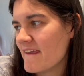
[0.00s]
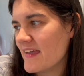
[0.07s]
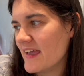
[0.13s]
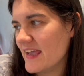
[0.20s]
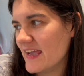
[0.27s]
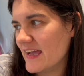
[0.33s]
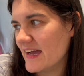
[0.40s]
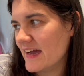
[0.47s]

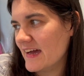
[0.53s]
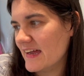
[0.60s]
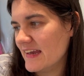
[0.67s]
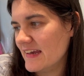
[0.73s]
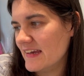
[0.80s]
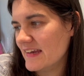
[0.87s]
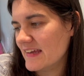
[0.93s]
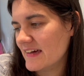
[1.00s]

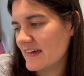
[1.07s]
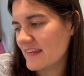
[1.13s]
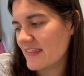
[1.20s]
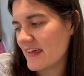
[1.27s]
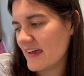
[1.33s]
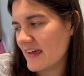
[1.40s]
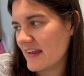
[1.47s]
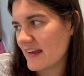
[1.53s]
And
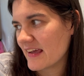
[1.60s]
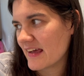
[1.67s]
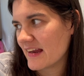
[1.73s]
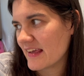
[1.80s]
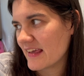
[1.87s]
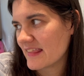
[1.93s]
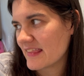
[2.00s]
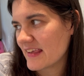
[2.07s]
then I gotta
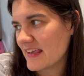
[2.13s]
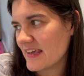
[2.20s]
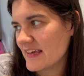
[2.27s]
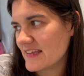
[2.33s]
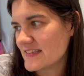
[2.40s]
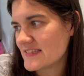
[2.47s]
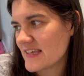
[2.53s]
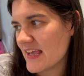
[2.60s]
get the kids,